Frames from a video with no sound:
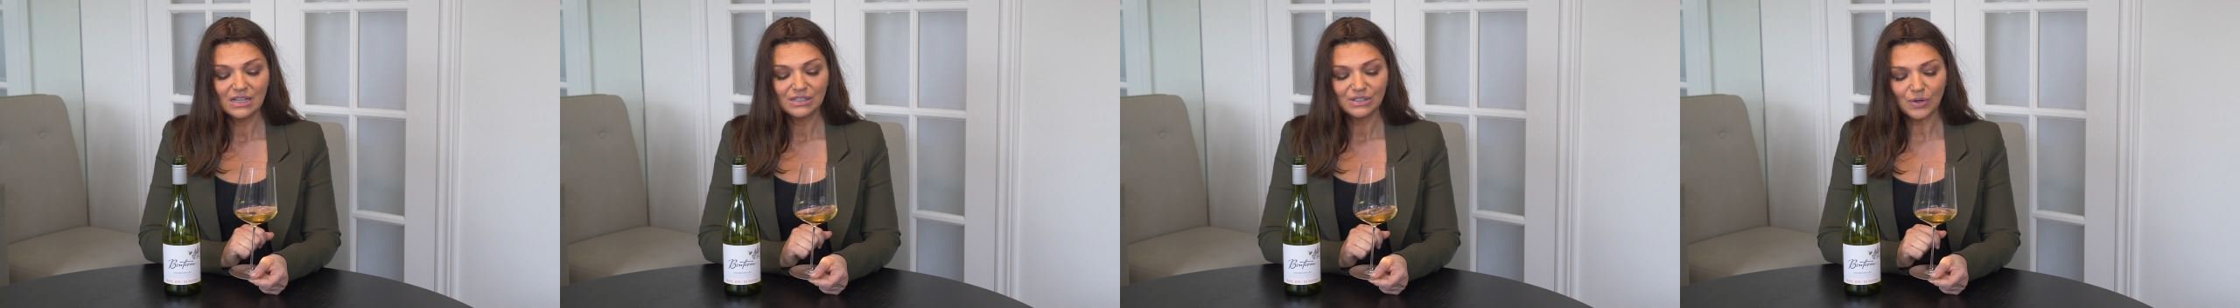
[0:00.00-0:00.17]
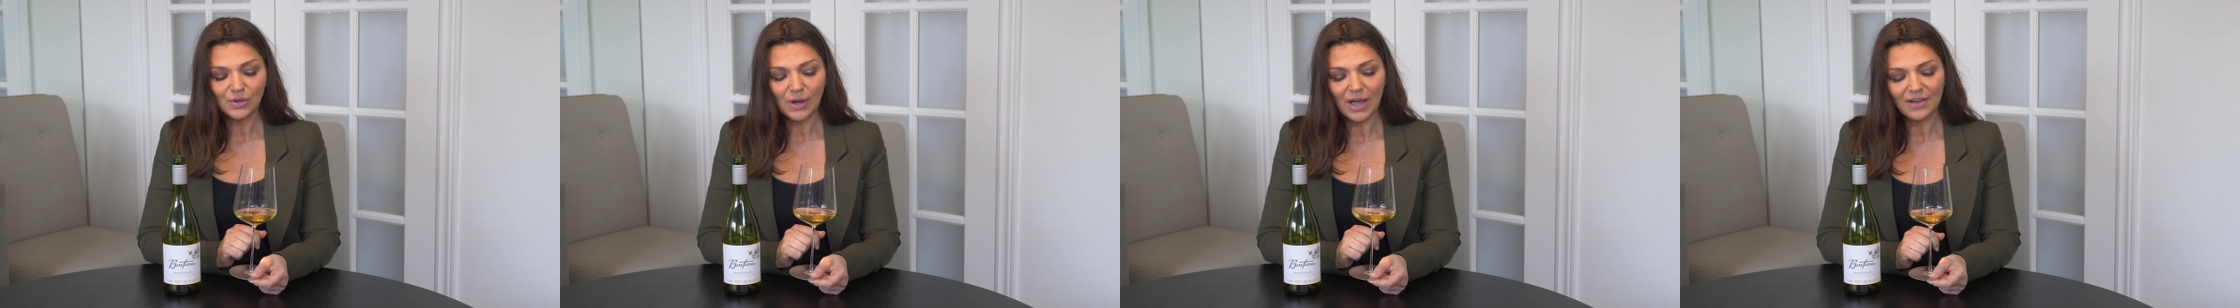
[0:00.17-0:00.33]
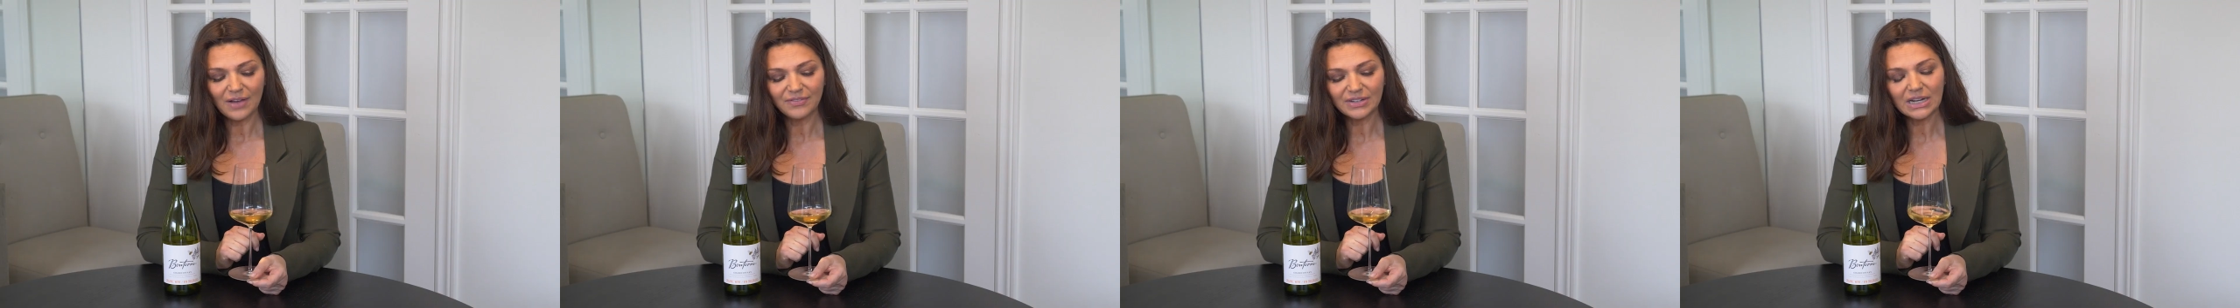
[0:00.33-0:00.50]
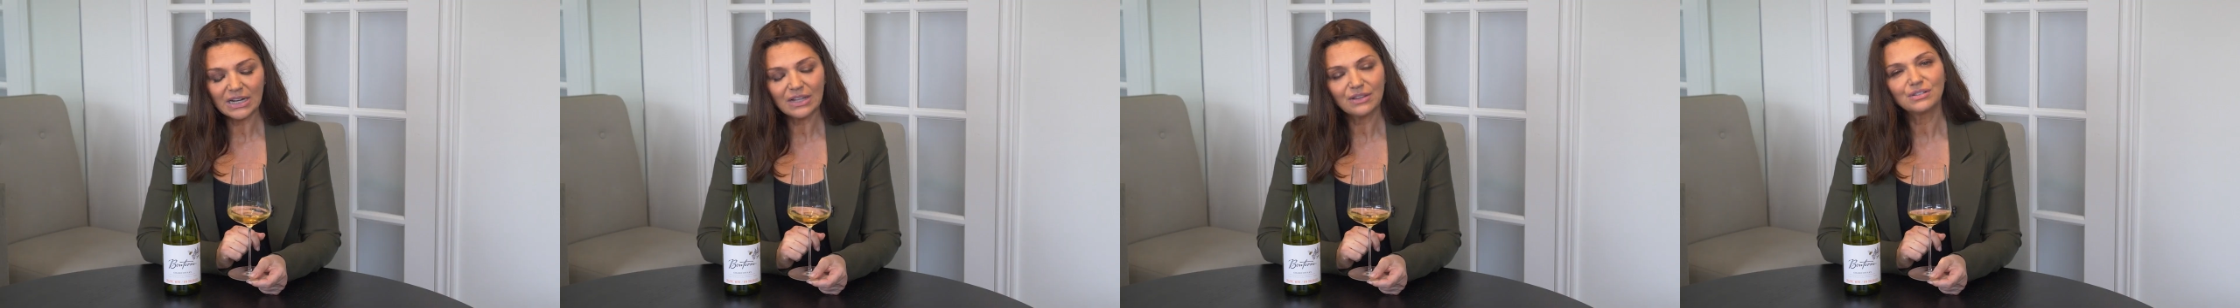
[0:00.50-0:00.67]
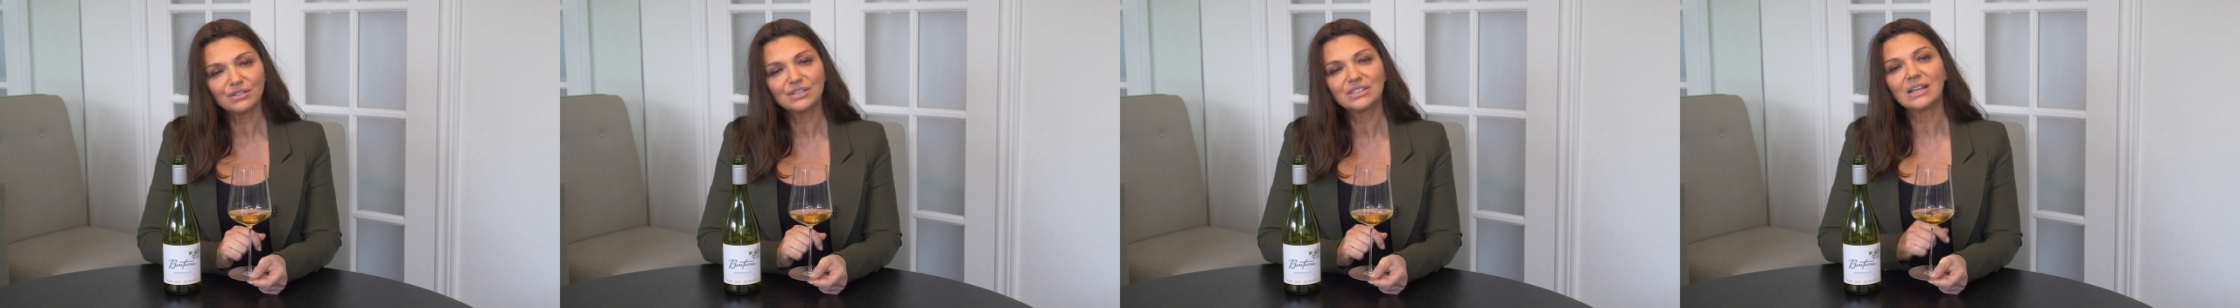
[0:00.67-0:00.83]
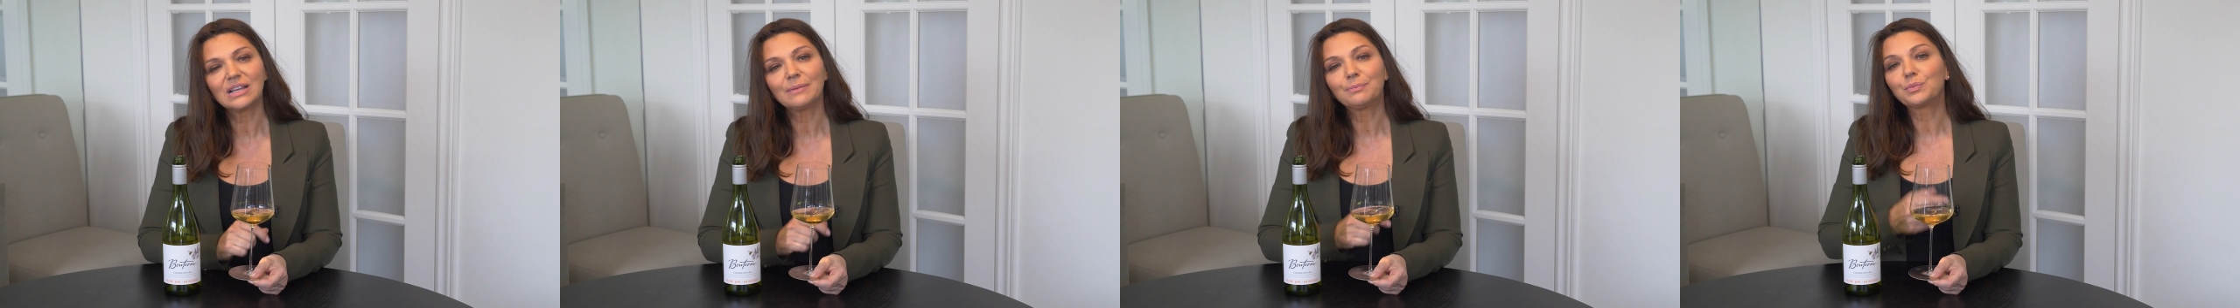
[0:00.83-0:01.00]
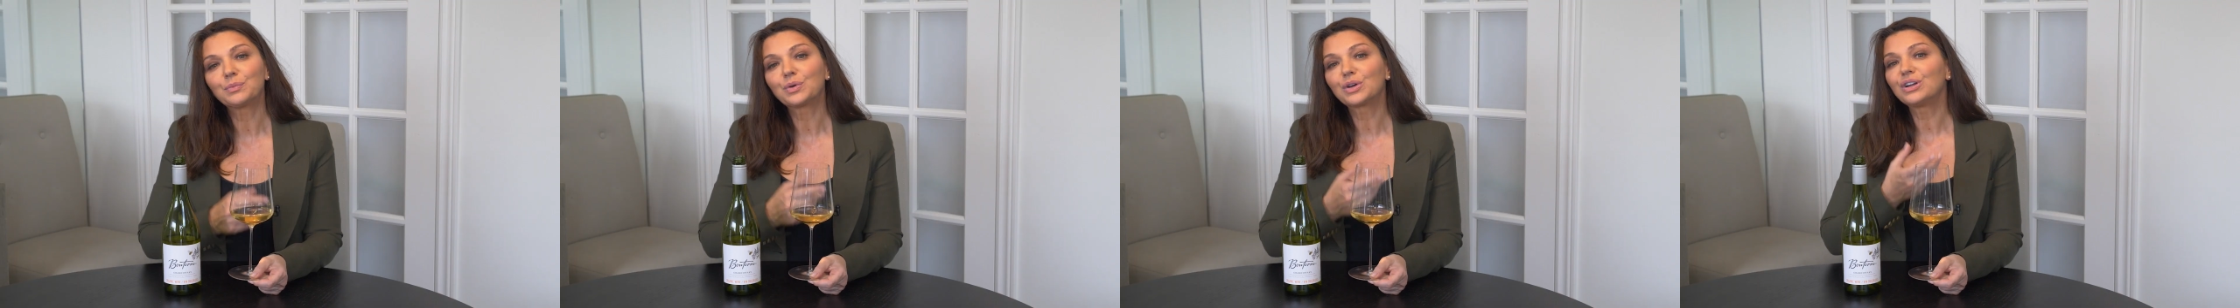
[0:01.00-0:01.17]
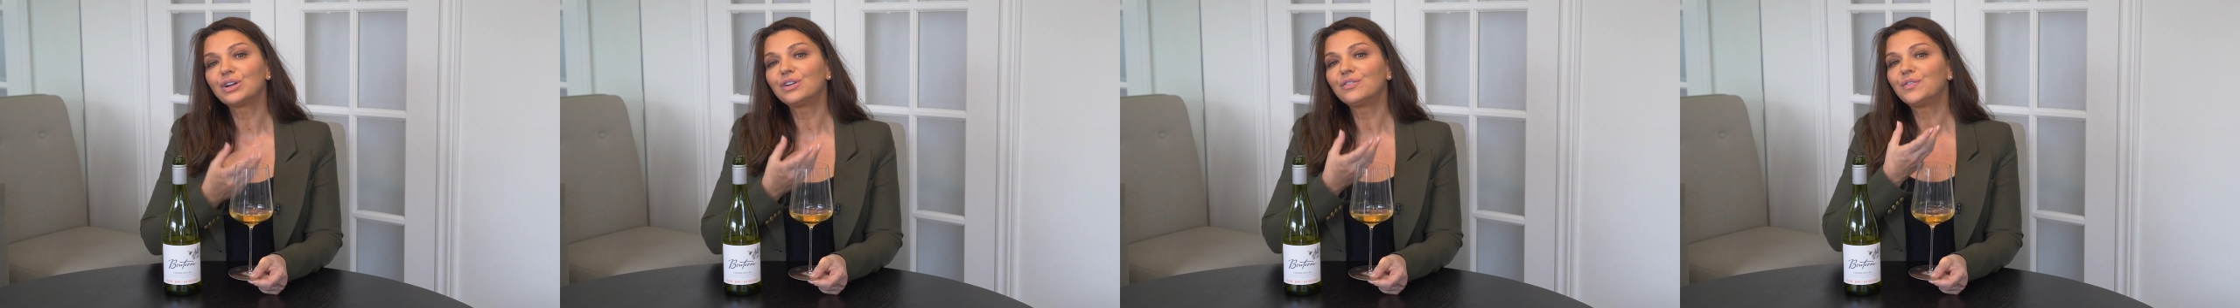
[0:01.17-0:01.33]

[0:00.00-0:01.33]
So have another sip and we're going